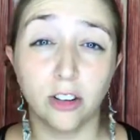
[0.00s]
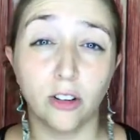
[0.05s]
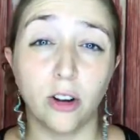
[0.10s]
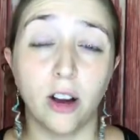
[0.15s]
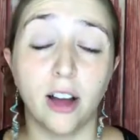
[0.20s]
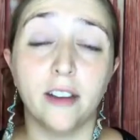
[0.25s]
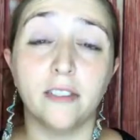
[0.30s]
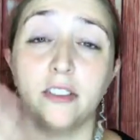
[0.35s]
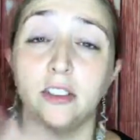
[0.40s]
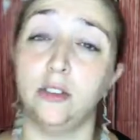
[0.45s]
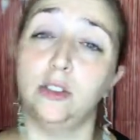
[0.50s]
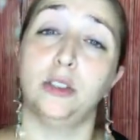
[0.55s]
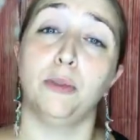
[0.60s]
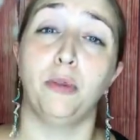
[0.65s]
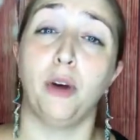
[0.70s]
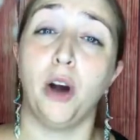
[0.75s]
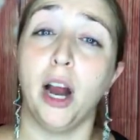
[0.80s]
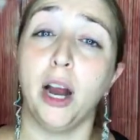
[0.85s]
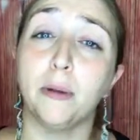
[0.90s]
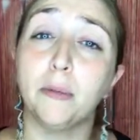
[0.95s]
You don't have to use a
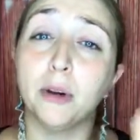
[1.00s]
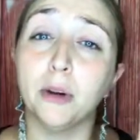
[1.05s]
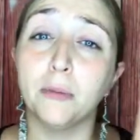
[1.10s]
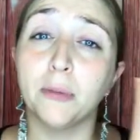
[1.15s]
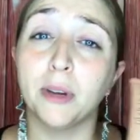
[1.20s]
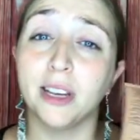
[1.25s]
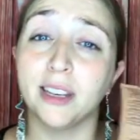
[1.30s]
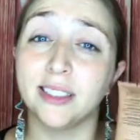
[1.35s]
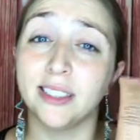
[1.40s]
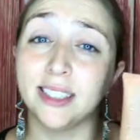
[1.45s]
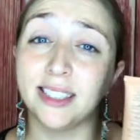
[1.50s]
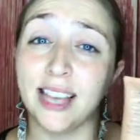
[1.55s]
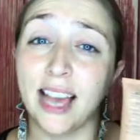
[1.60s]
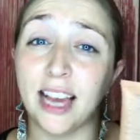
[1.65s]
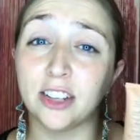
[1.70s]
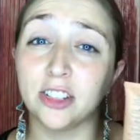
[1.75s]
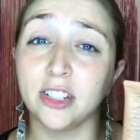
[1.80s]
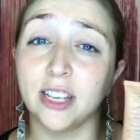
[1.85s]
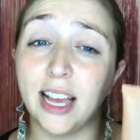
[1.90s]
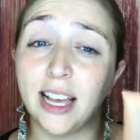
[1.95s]
primer because this
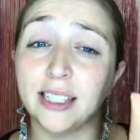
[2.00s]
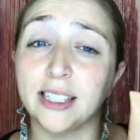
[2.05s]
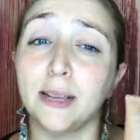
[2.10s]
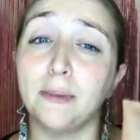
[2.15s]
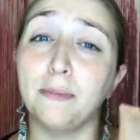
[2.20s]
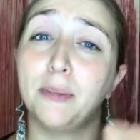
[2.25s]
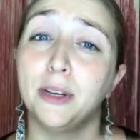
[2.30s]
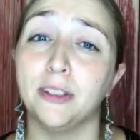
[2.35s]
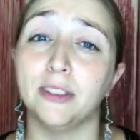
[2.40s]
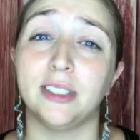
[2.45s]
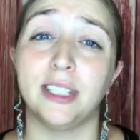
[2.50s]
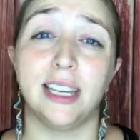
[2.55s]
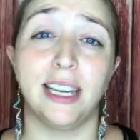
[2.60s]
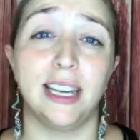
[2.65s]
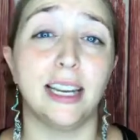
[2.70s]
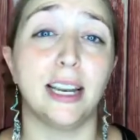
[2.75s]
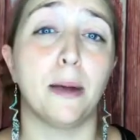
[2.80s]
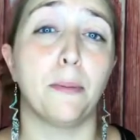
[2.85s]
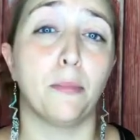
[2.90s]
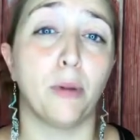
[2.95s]
actually has a
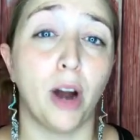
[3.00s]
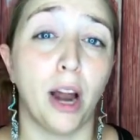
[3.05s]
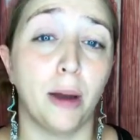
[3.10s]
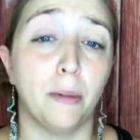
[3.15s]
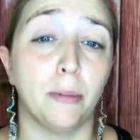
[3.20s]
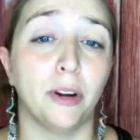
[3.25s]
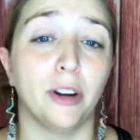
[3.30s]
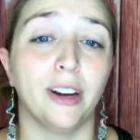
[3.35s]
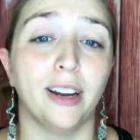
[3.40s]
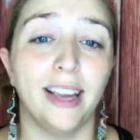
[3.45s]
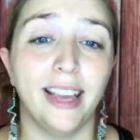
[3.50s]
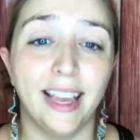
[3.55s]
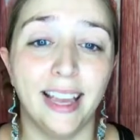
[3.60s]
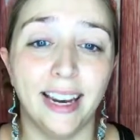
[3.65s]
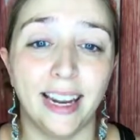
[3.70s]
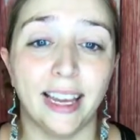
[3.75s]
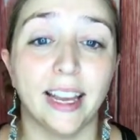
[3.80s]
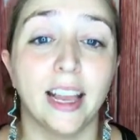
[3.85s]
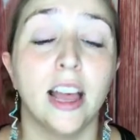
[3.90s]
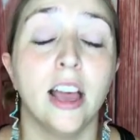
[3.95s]
built-in primer
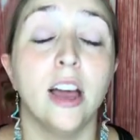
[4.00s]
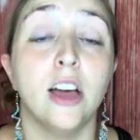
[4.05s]
in it,